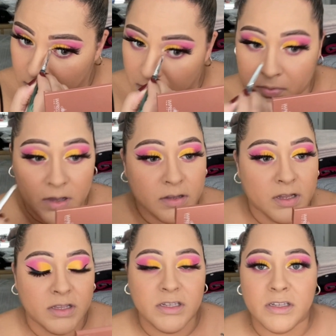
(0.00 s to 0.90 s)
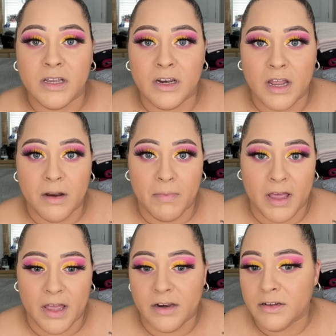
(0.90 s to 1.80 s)
But that's not a
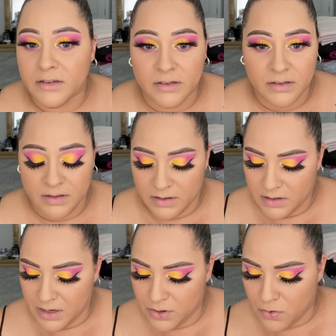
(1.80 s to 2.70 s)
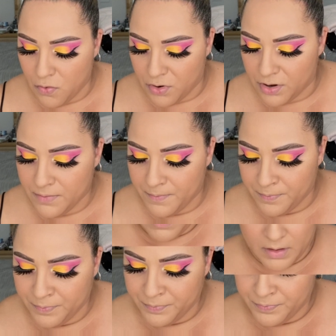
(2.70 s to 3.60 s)
bad inner corner.
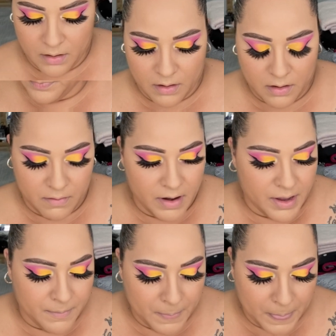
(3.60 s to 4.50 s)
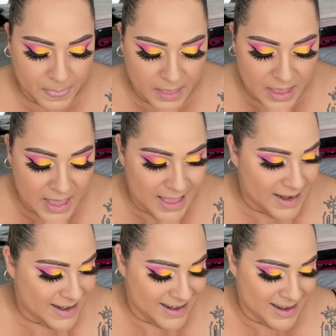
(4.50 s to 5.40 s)
All right.
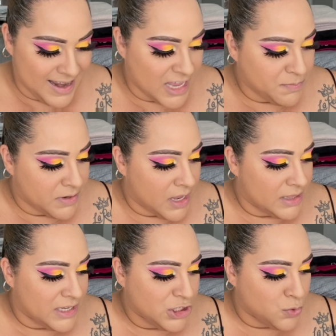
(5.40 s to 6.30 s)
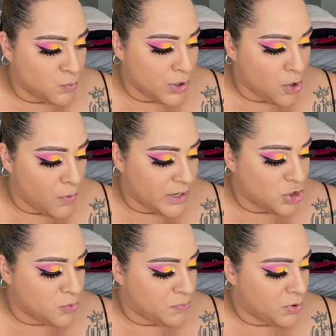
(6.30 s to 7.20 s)
Last but not least, we're going
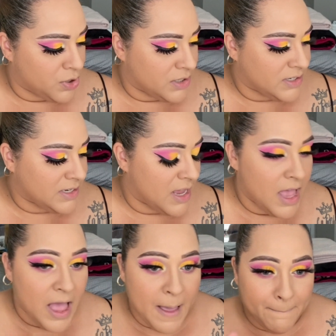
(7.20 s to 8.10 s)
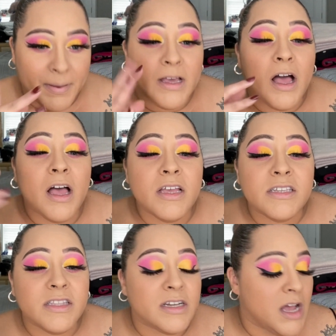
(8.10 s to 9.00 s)
to put, because
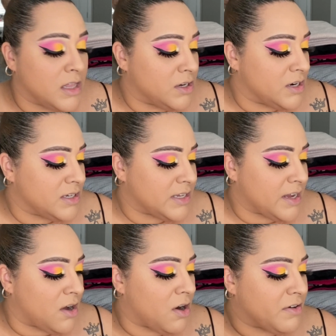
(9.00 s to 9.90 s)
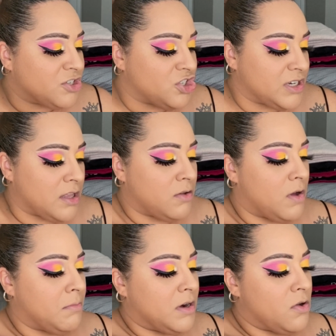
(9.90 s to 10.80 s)
the color is like an orangey yellow,
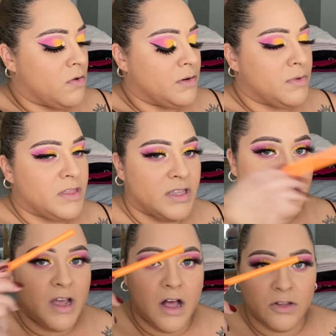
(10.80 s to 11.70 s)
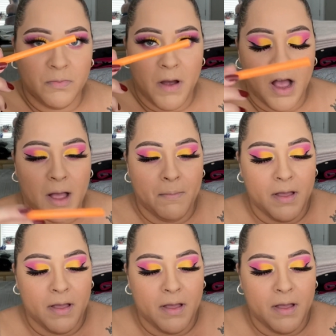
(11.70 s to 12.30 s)
I'm gonna go in with the Colourpop